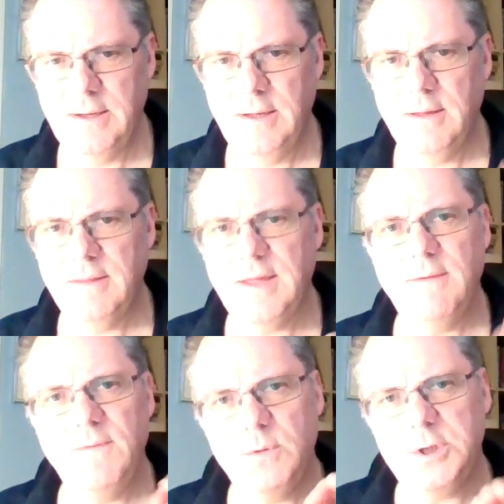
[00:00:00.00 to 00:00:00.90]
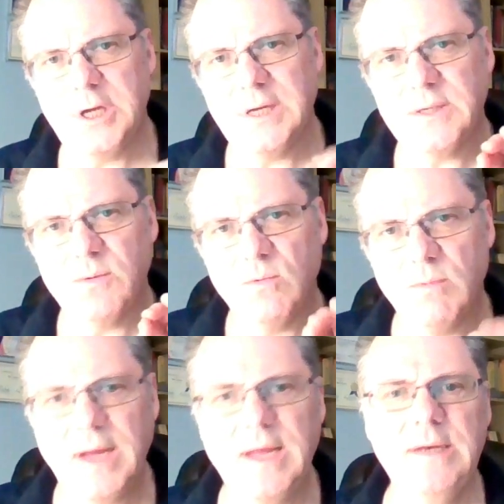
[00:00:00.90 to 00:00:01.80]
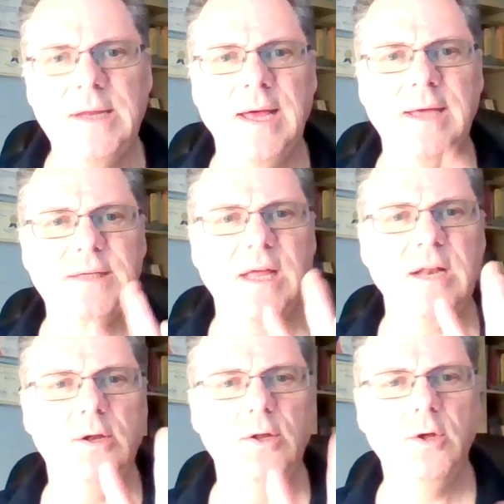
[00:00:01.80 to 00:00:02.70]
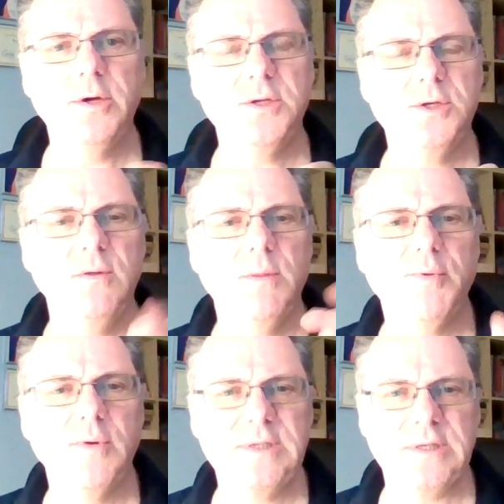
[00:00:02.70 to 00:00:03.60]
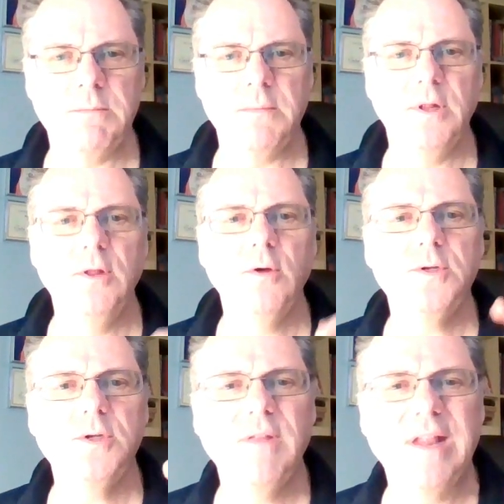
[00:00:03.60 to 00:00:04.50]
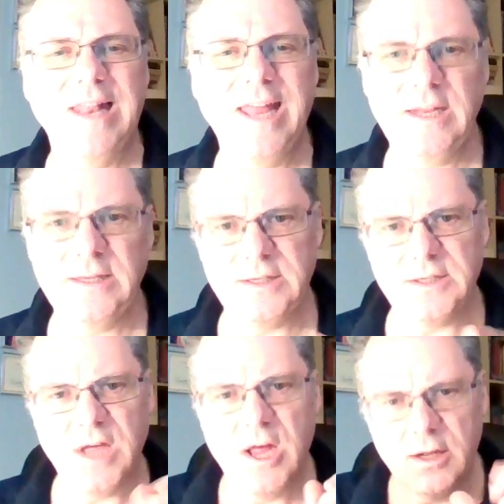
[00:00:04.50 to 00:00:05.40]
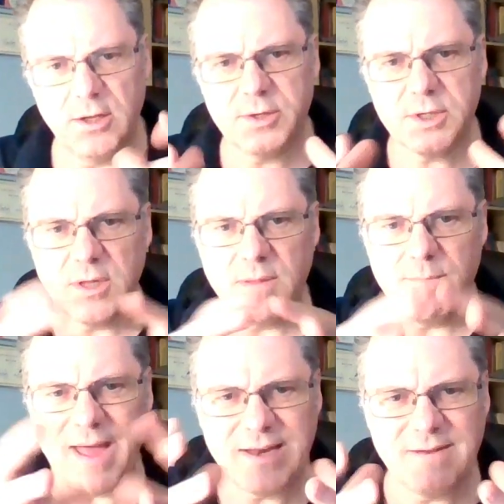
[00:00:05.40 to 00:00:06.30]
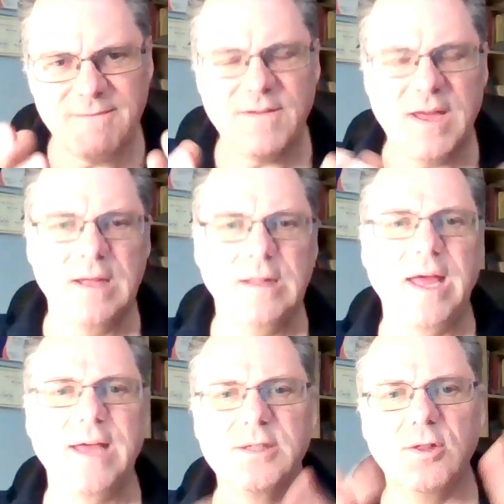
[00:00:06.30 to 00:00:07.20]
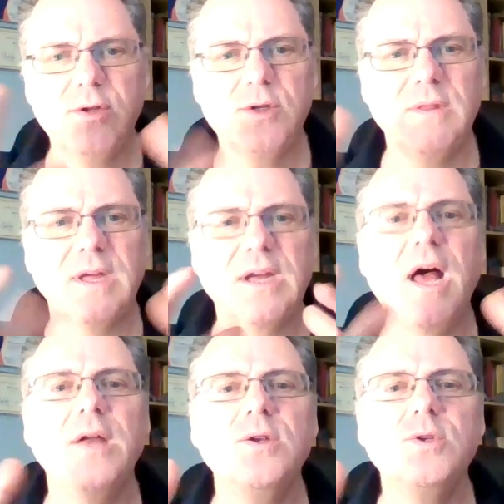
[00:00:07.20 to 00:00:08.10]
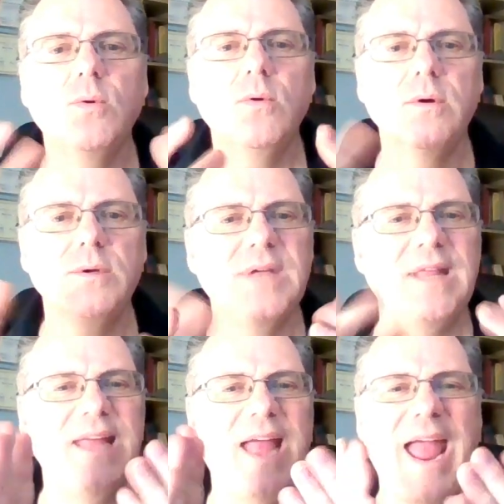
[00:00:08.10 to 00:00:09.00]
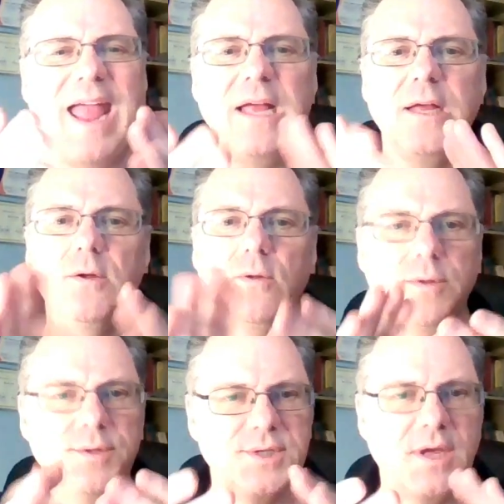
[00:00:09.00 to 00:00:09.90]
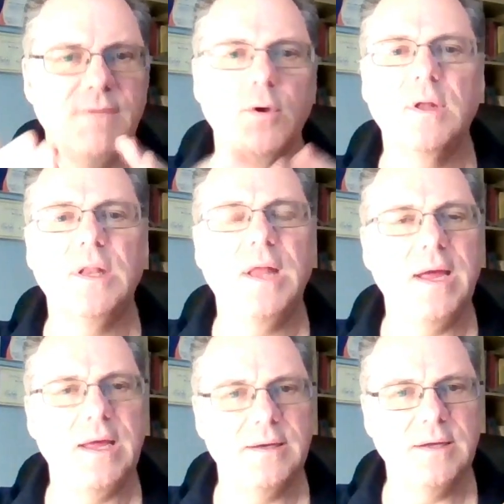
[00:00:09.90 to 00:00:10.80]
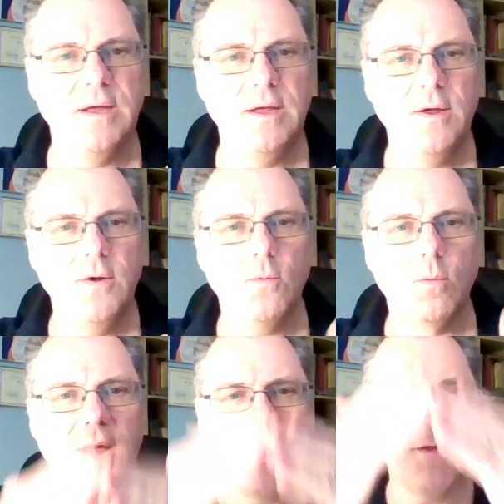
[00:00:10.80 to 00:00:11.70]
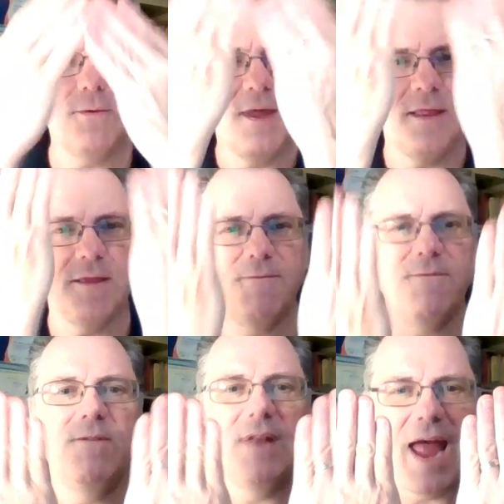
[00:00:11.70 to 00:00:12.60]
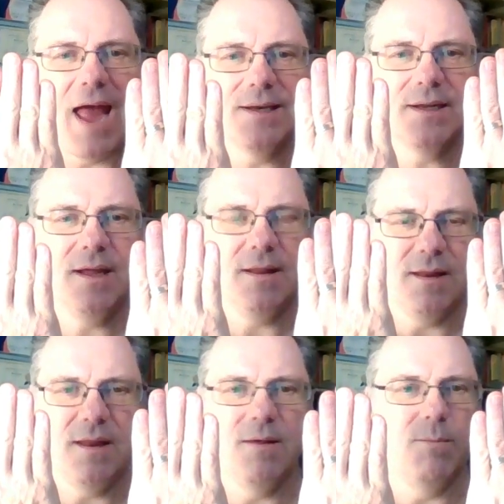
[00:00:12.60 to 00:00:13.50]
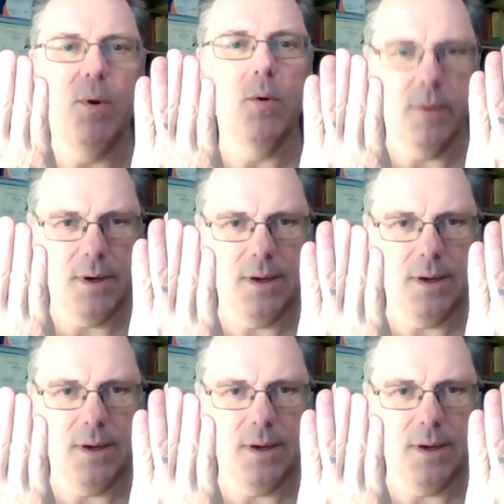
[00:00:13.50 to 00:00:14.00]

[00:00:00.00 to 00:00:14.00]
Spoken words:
that if you just recognize and look to the prism, look to the lens, look to the magnifying glass, look to the contours and the angles of your client, rather than the flat and the boring,